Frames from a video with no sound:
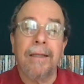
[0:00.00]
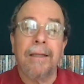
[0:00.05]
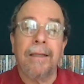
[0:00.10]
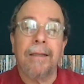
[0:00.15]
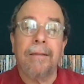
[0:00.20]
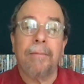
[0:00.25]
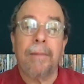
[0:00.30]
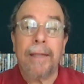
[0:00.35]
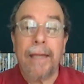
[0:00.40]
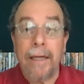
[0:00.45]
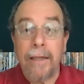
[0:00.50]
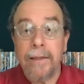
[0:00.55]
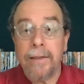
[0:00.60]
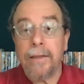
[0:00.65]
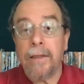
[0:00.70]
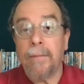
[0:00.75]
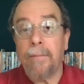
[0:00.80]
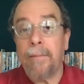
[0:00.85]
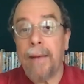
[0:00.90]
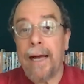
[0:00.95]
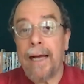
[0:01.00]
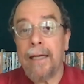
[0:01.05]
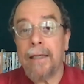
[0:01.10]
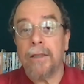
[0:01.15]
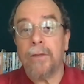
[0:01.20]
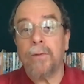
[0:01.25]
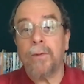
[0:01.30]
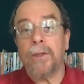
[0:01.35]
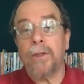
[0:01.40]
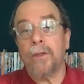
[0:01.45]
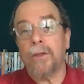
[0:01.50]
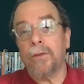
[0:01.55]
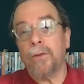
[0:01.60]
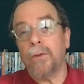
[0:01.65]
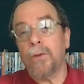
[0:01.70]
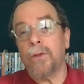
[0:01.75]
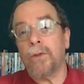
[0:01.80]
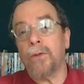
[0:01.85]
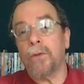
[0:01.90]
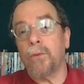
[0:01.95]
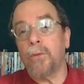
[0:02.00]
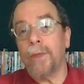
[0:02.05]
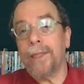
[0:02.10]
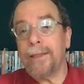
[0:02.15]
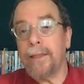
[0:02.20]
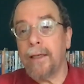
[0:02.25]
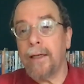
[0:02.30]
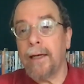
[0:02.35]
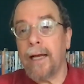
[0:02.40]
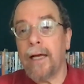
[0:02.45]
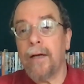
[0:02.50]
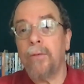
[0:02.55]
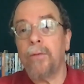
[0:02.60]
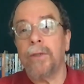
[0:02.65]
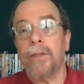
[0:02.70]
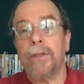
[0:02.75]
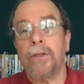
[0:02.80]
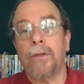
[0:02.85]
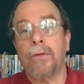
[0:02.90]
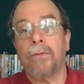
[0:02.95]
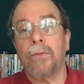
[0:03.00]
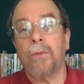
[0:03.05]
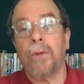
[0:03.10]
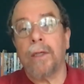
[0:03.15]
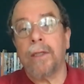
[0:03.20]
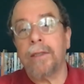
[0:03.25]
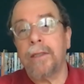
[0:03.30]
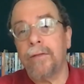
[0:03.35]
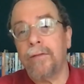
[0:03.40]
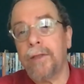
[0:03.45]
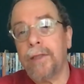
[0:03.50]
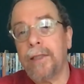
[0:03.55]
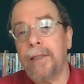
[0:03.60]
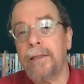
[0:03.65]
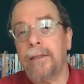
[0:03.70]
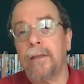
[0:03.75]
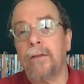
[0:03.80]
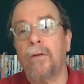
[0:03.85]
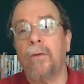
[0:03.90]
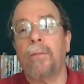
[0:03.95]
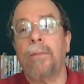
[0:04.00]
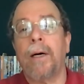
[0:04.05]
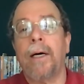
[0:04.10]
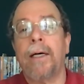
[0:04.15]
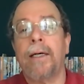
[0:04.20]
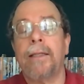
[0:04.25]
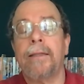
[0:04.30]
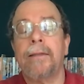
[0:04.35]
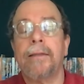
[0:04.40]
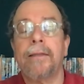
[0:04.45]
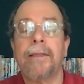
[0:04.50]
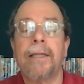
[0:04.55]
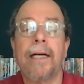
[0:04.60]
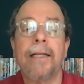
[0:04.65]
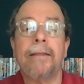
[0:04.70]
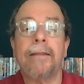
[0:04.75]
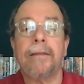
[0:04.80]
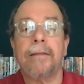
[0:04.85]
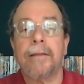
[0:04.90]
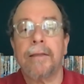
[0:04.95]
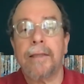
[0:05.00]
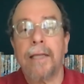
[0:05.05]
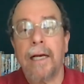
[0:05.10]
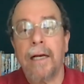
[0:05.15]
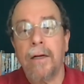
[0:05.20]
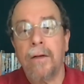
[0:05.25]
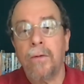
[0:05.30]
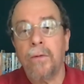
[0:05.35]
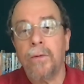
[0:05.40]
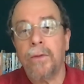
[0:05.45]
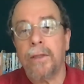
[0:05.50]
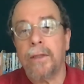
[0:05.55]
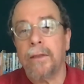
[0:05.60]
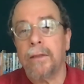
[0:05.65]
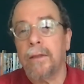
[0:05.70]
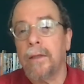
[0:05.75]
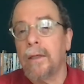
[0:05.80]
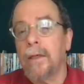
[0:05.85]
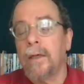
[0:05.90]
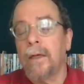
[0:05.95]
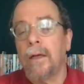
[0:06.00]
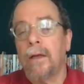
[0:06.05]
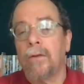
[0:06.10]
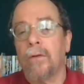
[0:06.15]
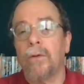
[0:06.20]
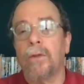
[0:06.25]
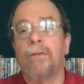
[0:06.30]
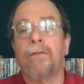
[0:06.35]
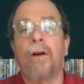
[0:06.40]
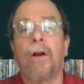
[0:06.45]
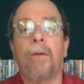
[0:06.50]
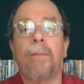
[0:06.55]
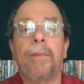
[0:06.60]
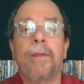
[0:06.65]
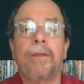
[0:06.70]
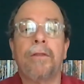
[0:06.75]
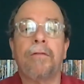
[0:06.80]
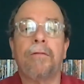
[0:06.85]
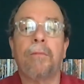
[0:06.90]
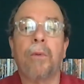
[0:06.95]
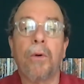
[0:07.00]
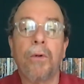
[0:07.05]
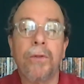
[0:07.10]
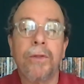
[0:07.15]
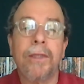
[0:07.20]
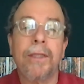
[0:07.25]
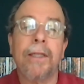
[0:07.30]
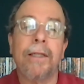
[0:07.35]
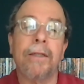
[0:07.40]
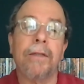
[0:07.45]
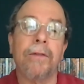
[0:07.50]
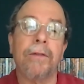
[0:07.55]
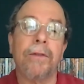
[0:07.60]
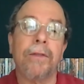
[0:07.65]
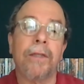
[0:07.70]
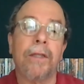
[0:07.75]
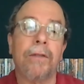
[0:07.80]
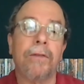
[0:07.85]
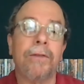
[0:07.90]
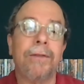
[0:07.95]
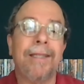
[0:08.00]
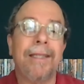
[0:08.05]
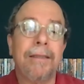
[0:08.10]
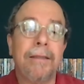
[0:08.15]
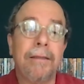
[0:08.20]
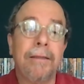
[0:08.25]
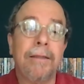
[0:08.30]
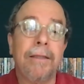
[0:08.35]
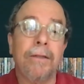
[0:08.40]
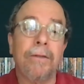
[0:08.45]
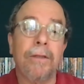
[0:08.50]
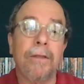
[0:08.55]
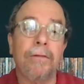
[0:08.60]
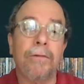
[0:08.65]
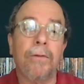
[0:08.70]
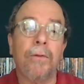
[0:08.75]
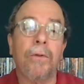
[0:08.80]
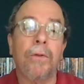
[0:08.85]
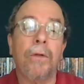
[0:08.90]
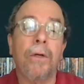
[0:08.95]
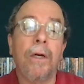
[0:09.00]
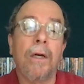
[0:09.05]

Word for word: My youngest son Max was introduced to written language through activities that combine sights and sounds and through development of motor skills that are necessary for